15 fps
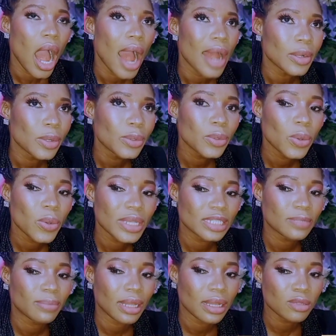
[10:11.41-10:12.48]
I don't know
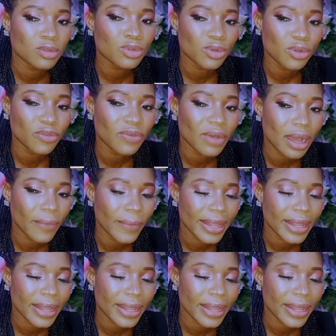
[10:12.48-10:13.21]
his plan so far.